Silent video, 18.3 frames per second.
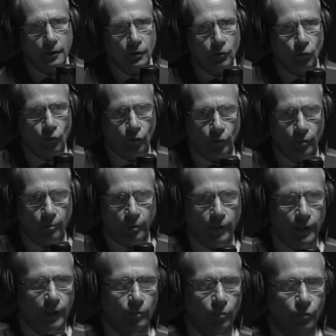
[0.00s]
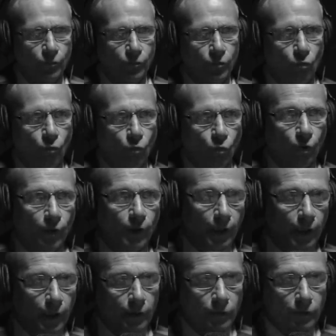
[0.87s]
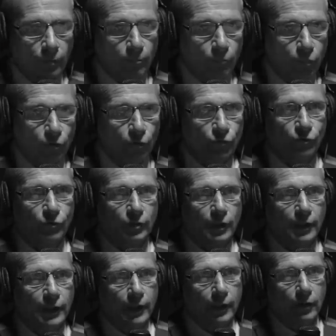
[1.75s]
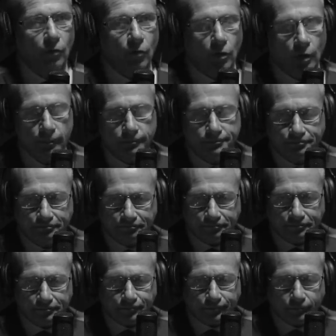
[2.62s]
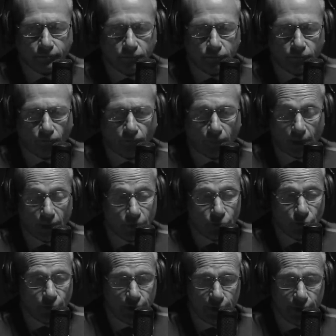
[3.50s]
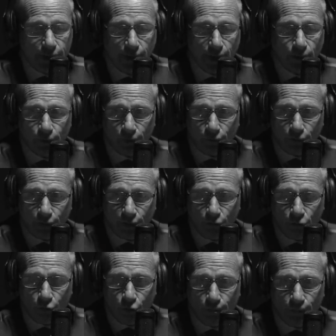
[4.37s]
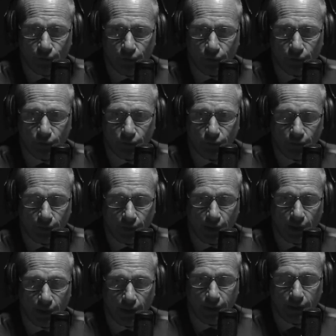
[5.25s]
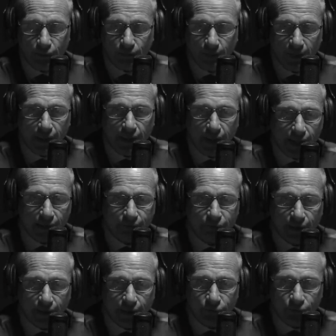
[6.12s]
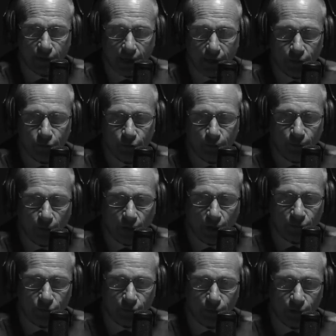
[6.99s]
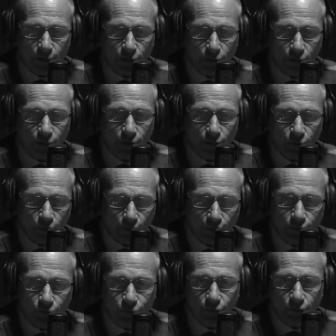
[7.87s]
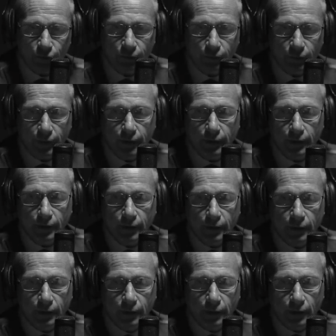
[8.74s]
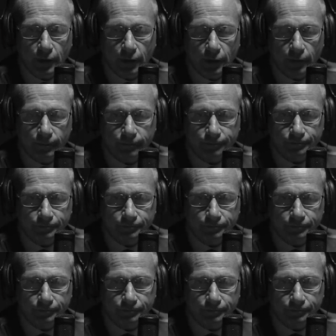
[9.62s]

in order to be able to coordinate the push to Kandahar. So we did that. We regrouped. We got as many Afghans out as we possibly could that were injured. Um,